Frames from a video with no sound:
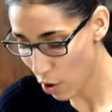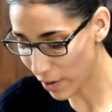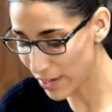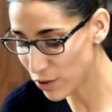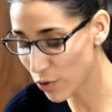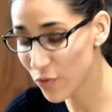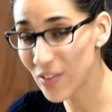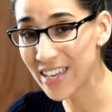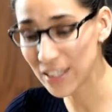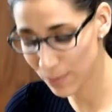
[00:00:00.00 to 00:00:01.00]
Okay, so
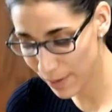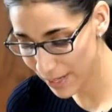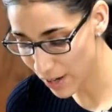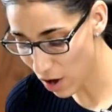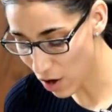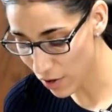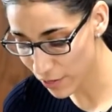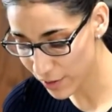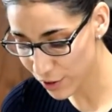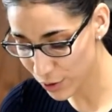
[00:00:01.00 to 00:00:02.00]
it's been
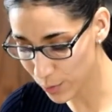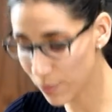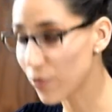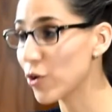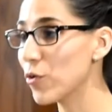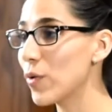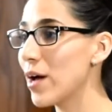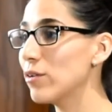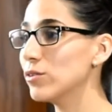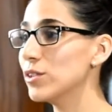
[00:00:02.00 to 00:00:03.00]
on the stove for
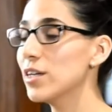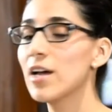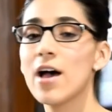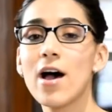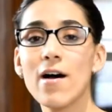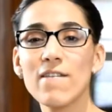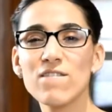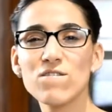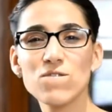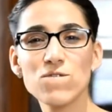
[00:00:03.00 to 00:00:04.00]
around
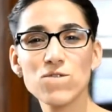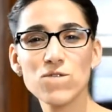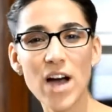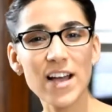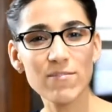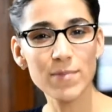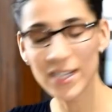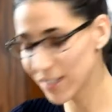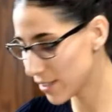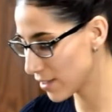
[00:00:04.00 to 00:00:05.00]
5
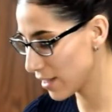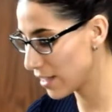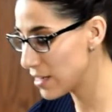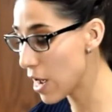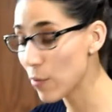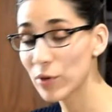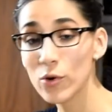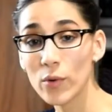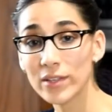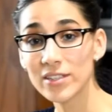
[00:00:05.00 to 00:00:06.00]
minutes. Now we're
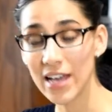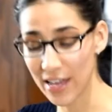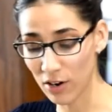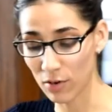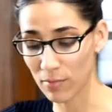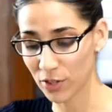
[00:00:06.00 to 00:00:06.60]
going to add our